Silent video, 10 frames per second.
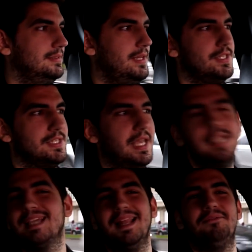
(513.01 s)
it's a
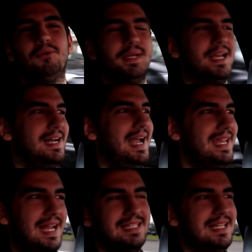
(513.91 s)
nice California. I
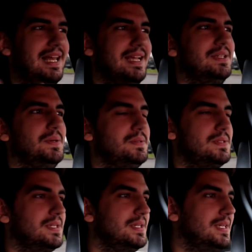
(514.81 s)
kinda like those.
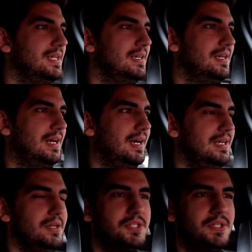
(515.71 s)

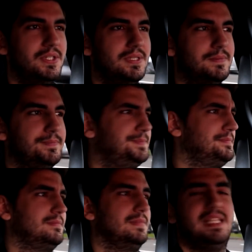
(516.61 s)
It looks good.
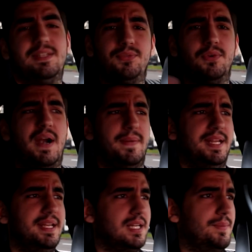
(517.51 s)
It's Ferrari,
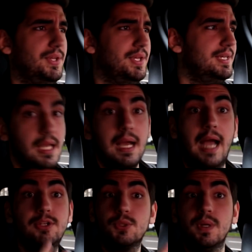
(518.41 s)
come on.
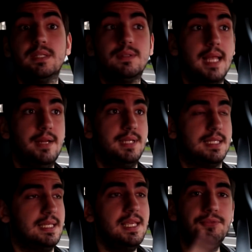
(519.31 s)
I just wanted to tell you
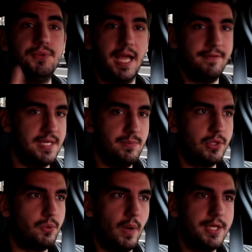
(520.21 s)
that if you have any
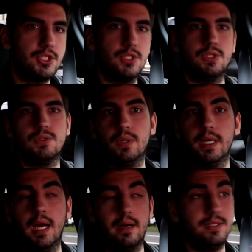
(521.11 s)
more questions
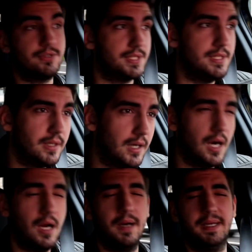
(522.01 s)
or are interested in a
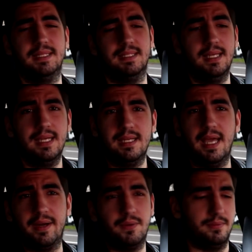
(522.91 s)
car and
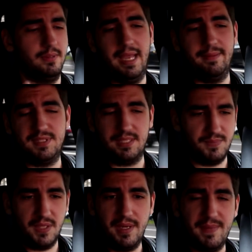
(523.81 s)
I don't know,
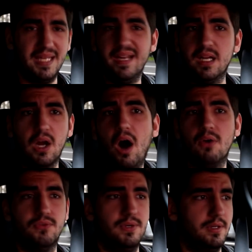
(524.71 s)
something maybe I didn't
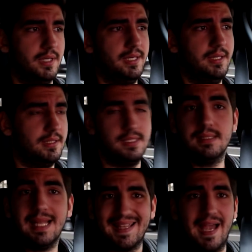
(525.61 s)
cover, or because
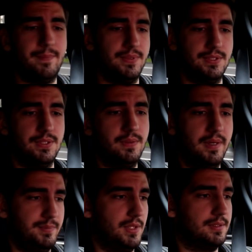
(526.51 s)
that happens, you know,
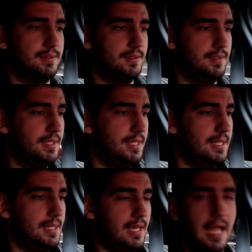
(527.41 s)

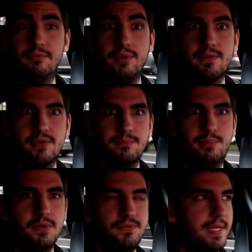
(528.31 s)
I'm far from
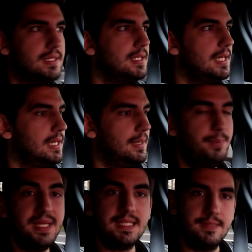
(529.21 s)
perfect.
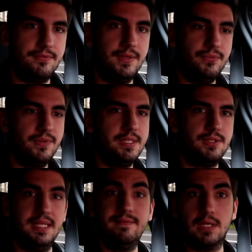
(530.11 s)
Please feel free
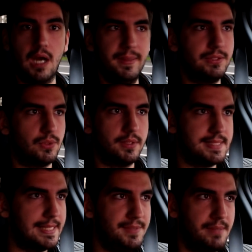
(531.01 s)
to leave a comment or
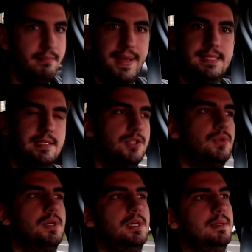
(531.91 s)
send me a message
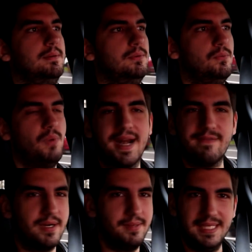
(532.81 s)
or
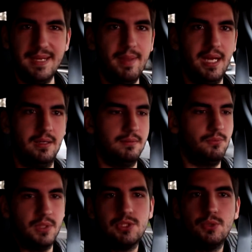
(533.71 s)
whatever, an email,
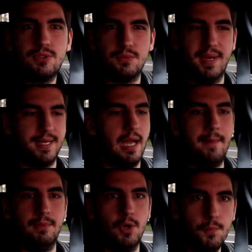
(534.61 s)
what suits you better.
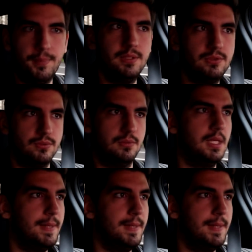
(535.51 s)
I'm open to